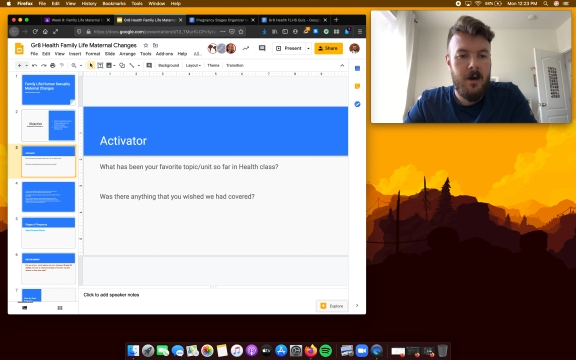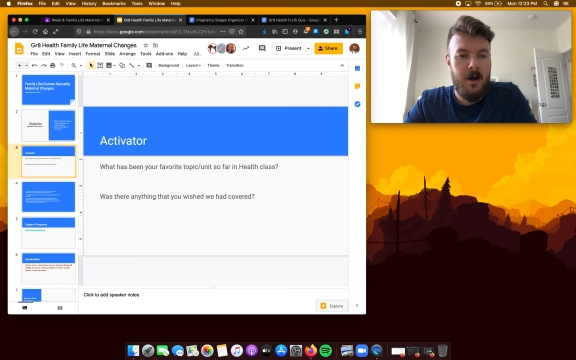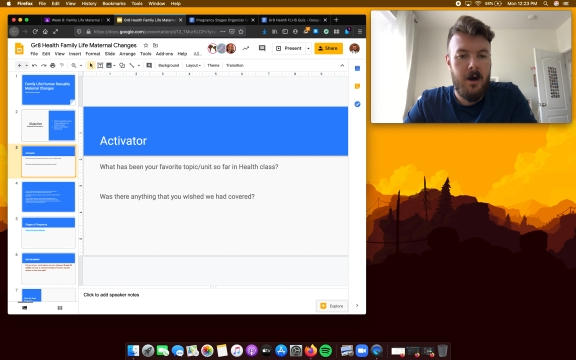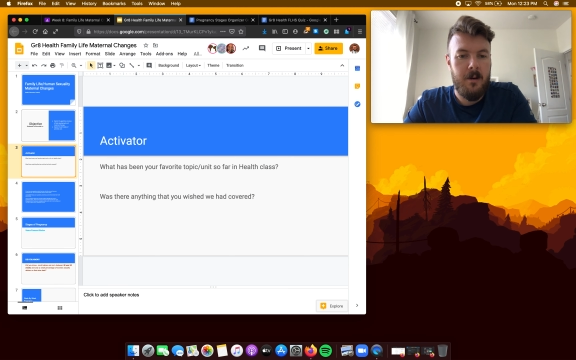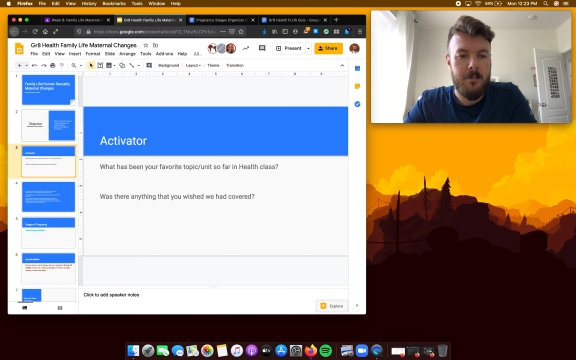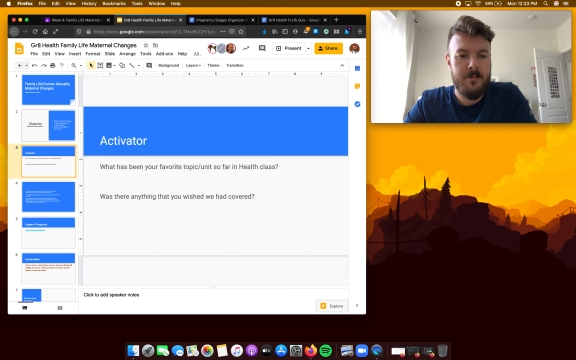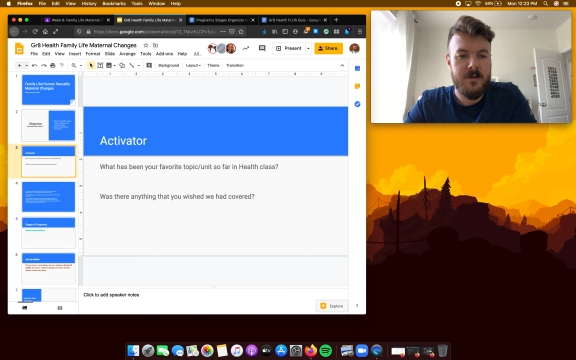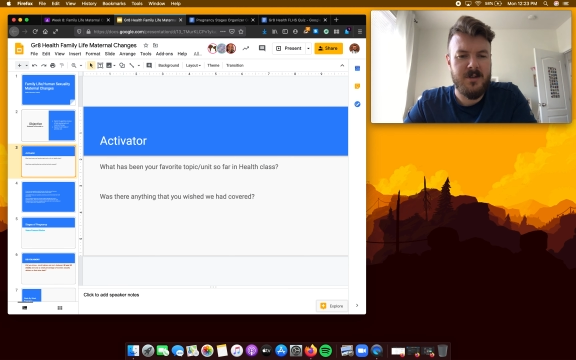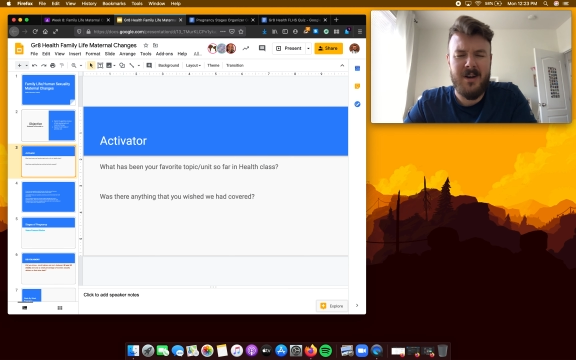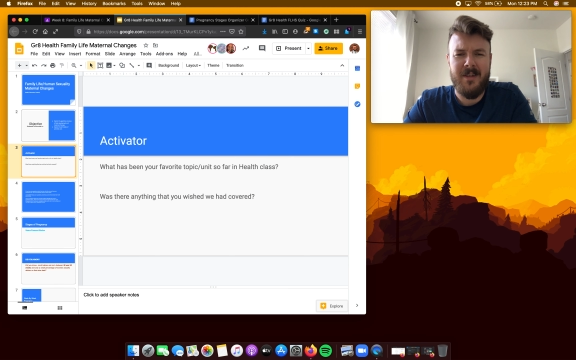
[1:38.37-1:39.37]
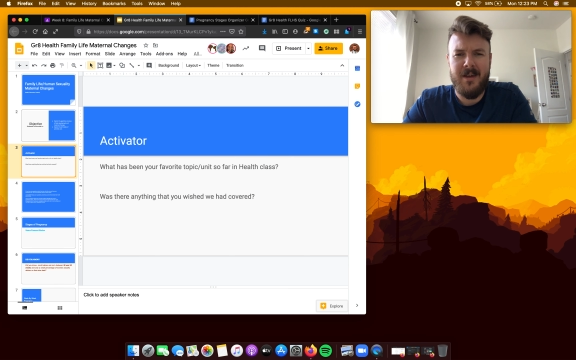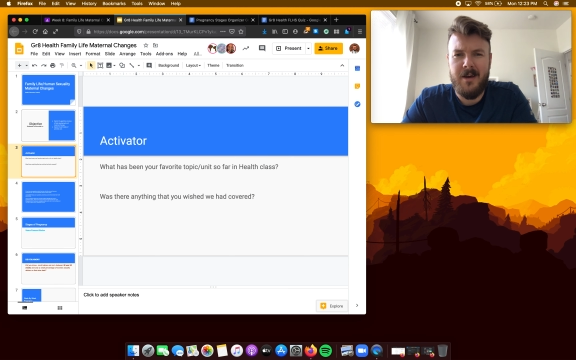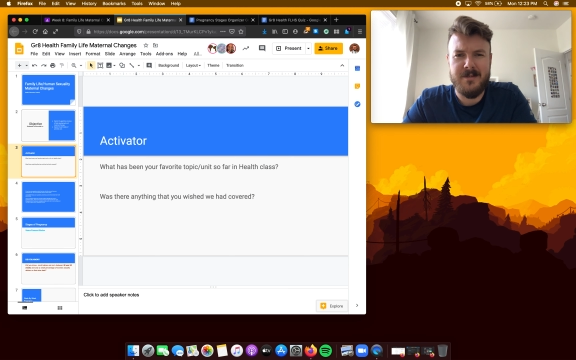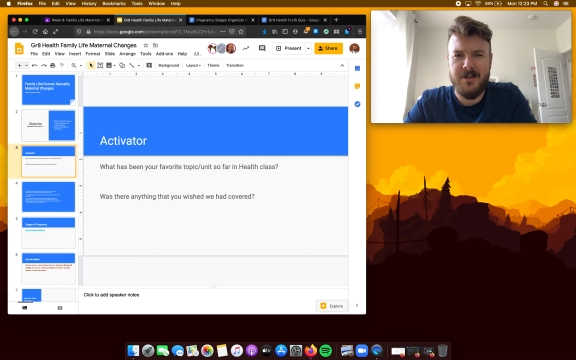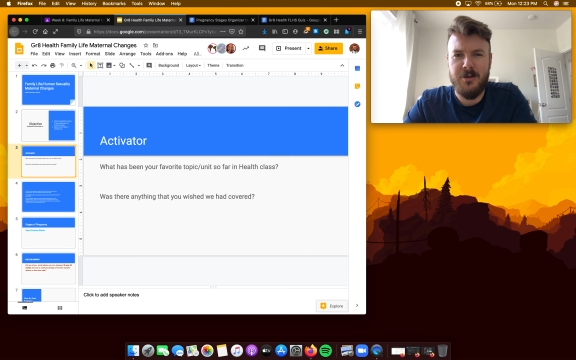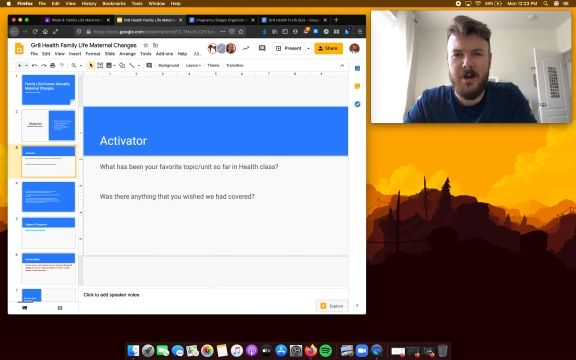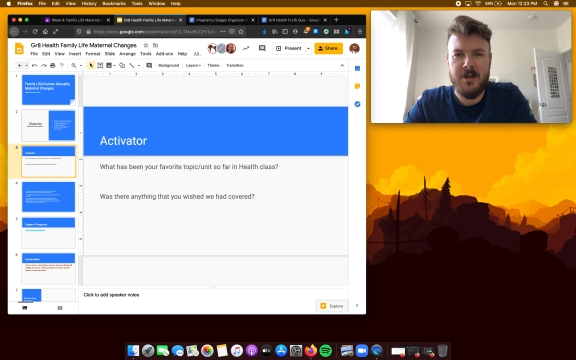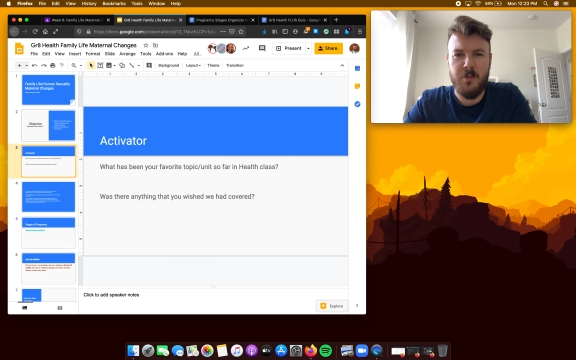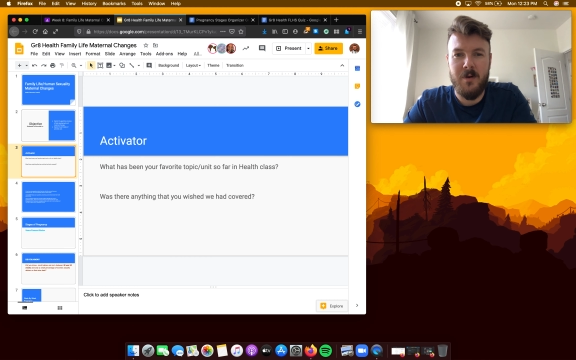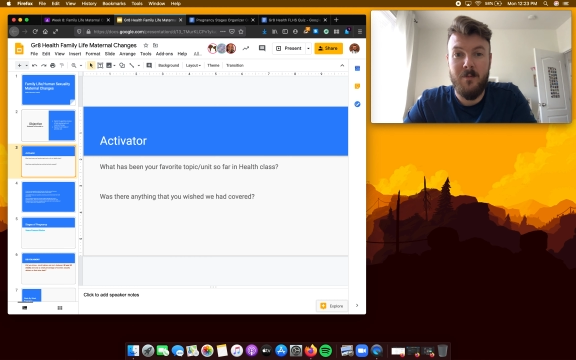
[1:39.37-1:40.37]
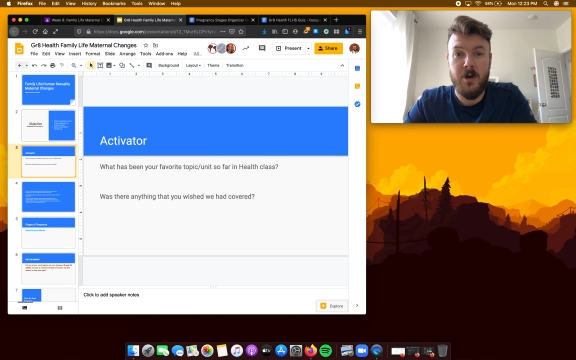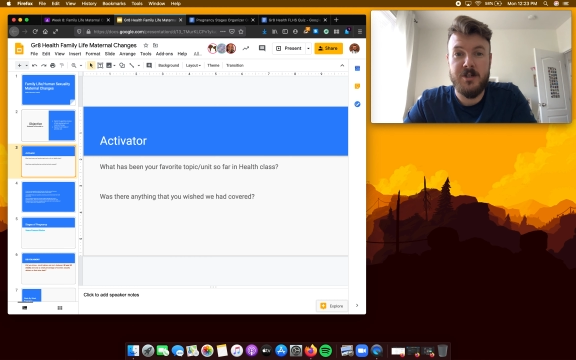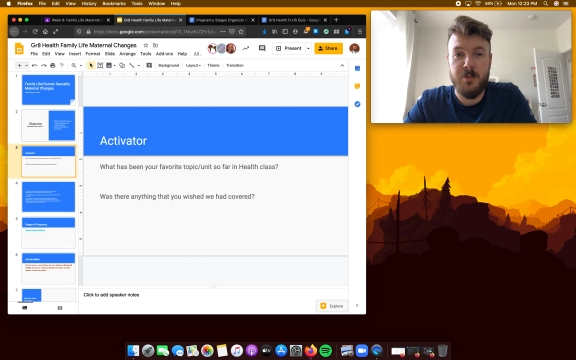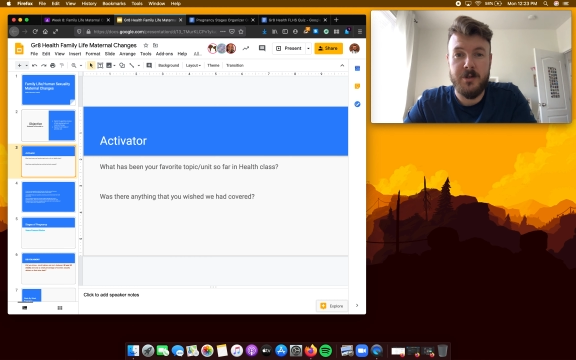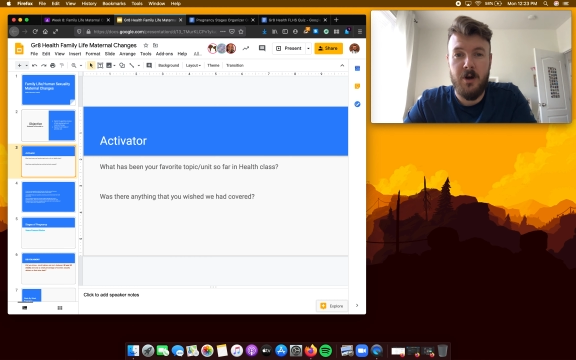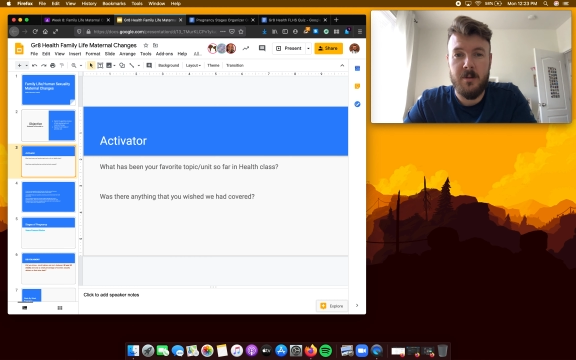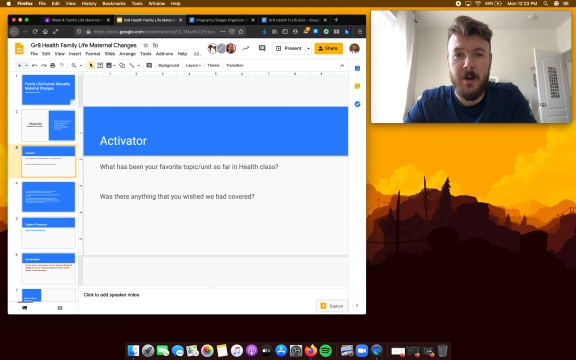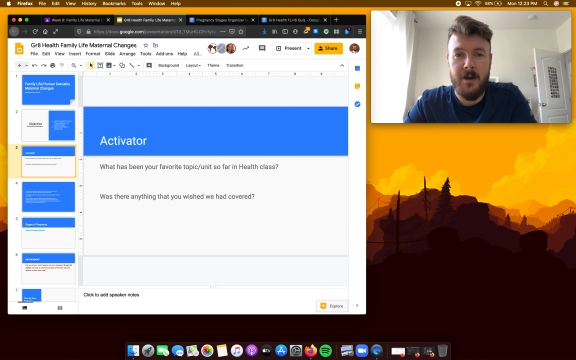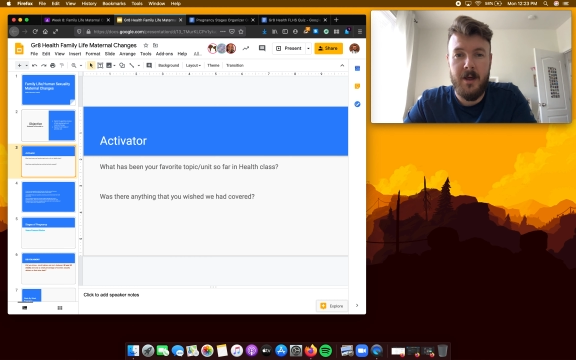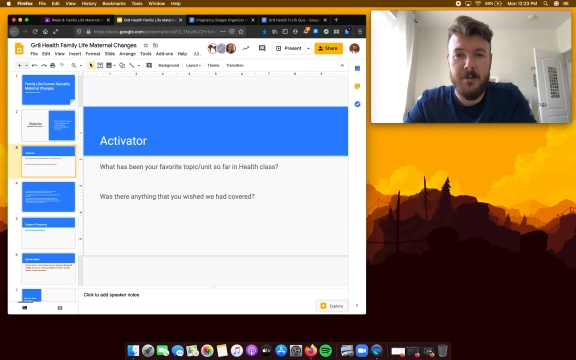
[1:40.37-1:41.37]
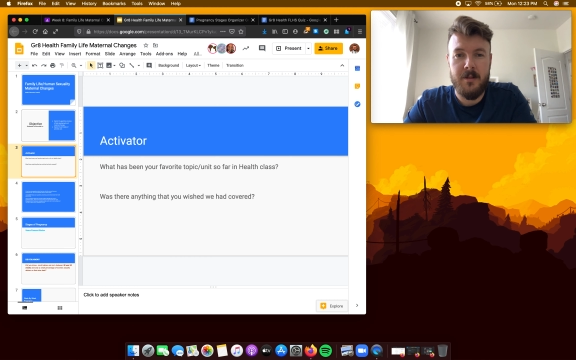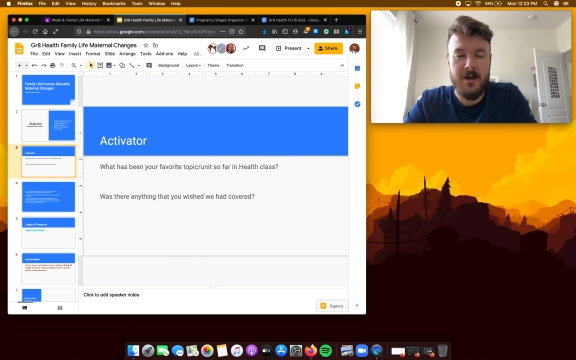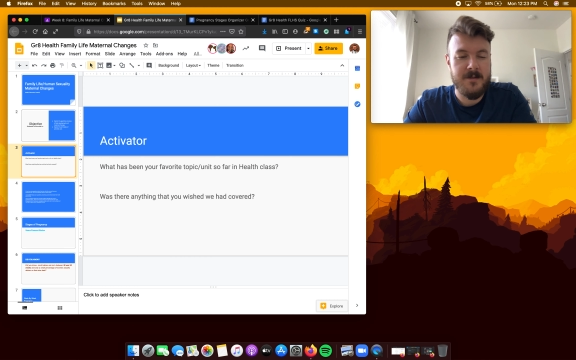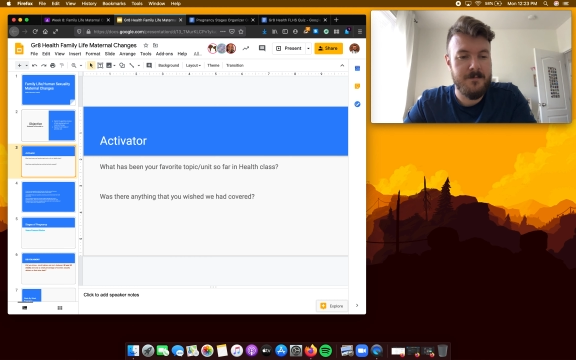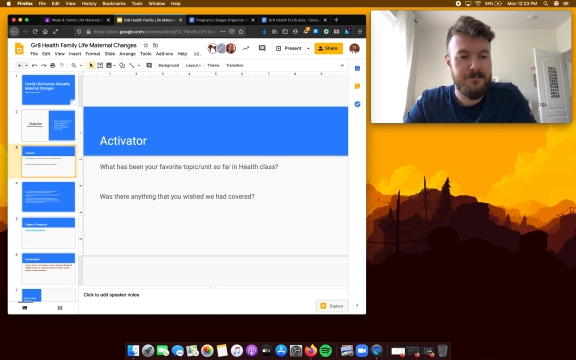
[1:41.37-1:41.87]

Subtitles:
is there anything else that you guys would have wished we talked about in health class?